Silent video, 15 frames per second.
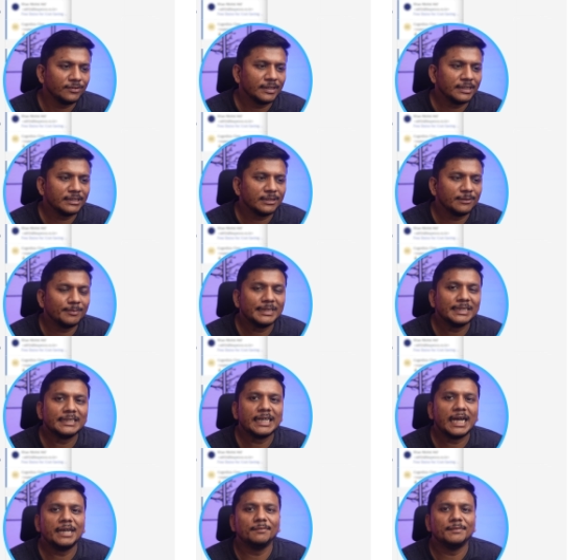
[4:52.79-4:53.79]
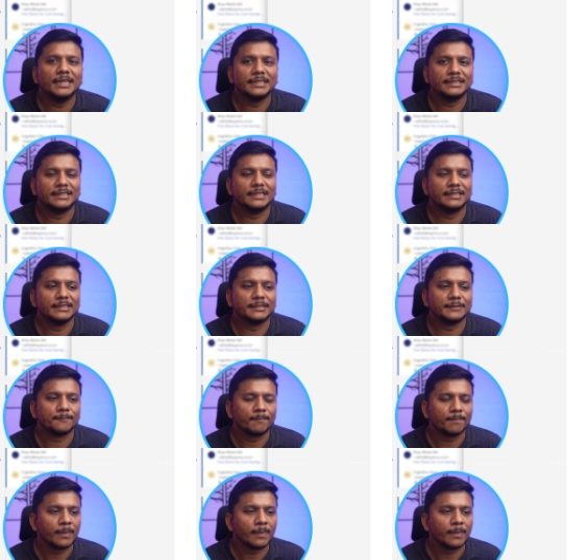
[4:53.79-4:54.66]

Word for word: you can simply type that setting.